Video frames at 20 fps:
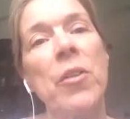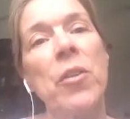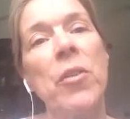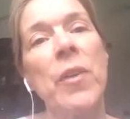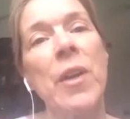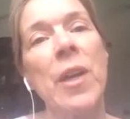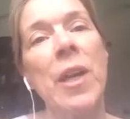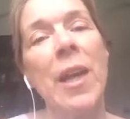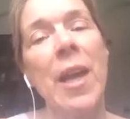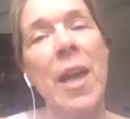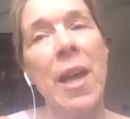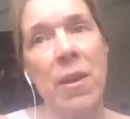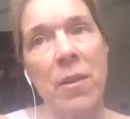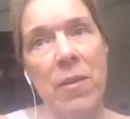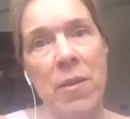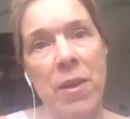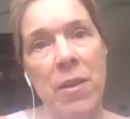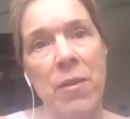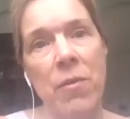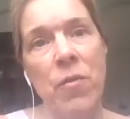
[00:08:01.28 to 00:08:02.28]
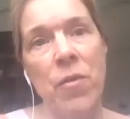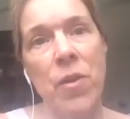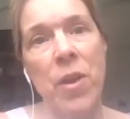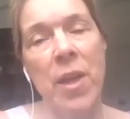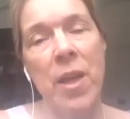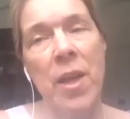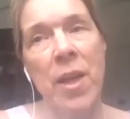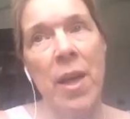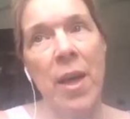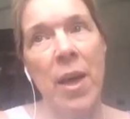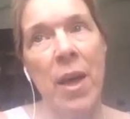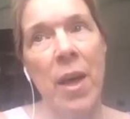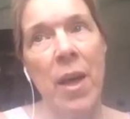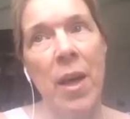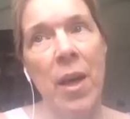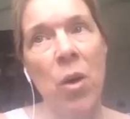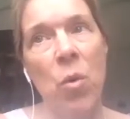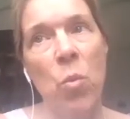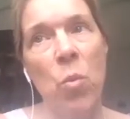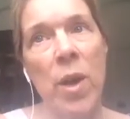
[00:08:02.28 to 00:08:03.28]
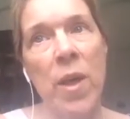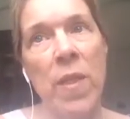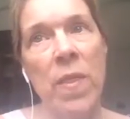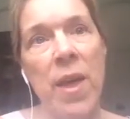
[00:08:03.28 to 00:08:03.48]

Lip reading: of a collective where